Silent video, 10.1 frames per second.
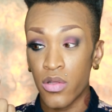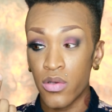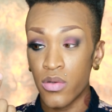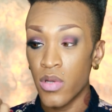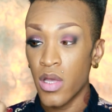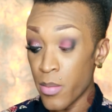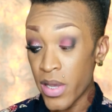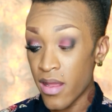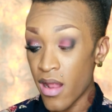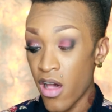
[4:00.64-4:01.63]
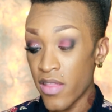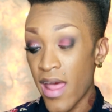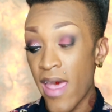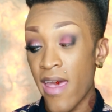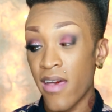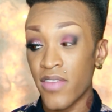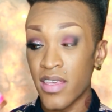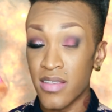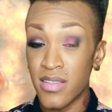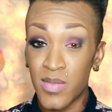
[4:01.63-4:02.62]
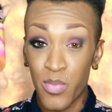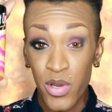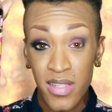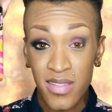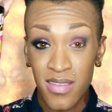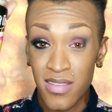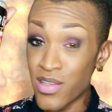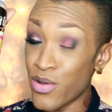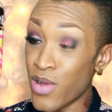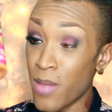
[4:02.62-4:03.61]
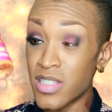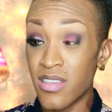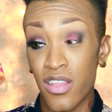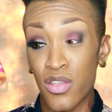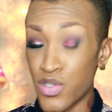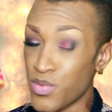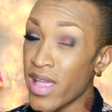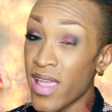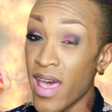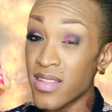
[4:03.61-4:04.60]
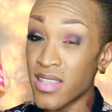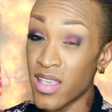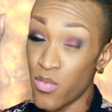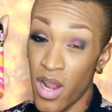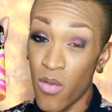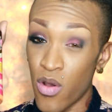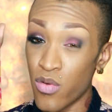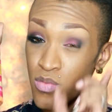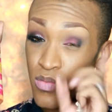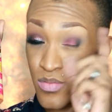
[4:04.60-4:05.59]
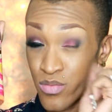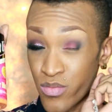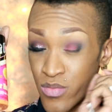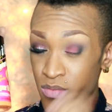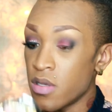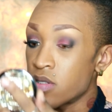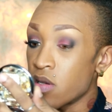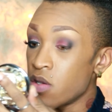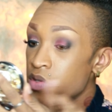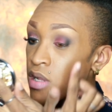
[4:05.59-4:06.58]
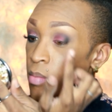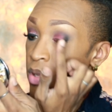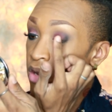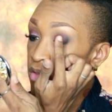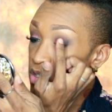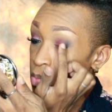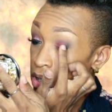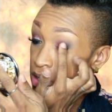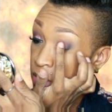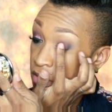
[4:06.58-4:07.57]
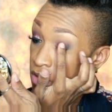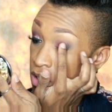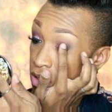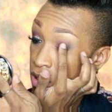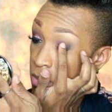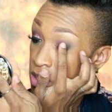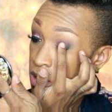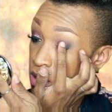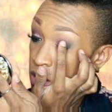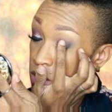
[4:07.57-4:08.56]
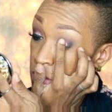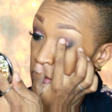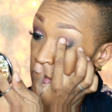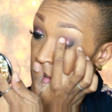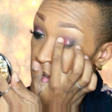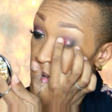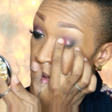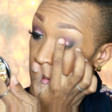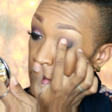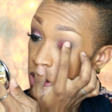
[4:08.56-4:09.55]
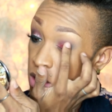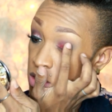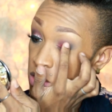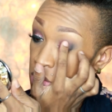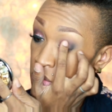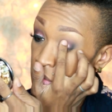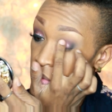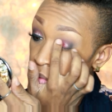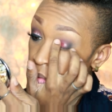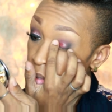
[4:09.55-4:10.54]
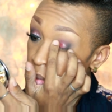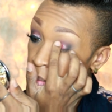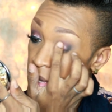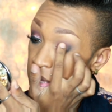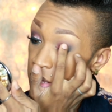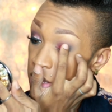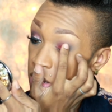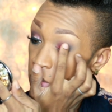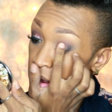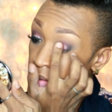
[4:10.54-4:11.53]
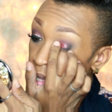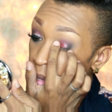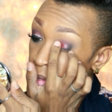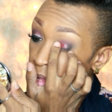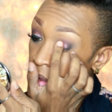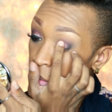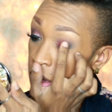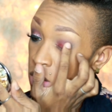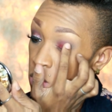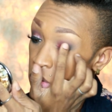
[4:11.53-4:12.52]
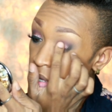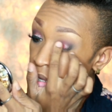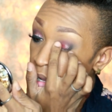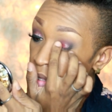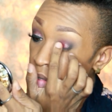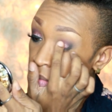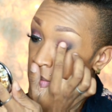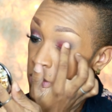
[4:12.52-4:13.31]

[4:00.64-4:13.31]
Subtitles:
glue, but all that I have is spritz, so I'm just going to use what I got to get what I want. So using a bit of the spritz on my finger, I'm just going to dab it onto my lid right on top of that Wild Orchid color.